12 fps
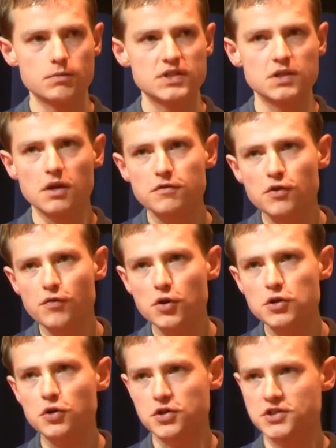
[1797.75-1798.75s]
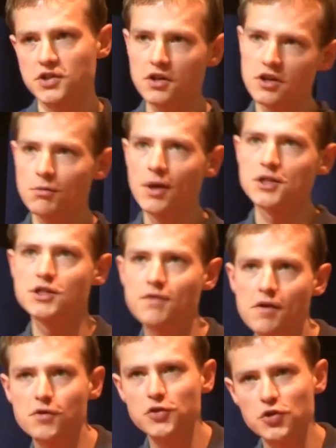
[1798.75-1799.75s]
So if you've only got a certain amount of
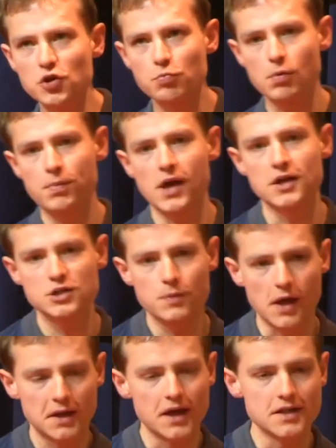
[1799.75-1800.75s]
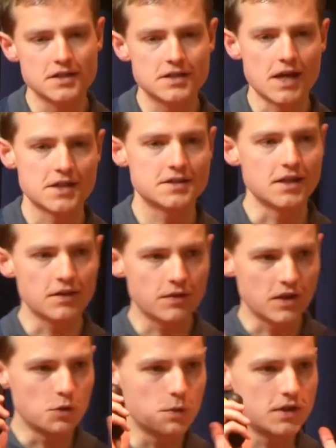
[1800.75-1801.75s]
effort that you're prepared to allocate to testing,
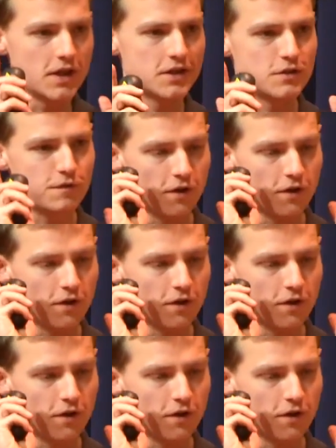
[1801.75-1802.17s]
then you would need to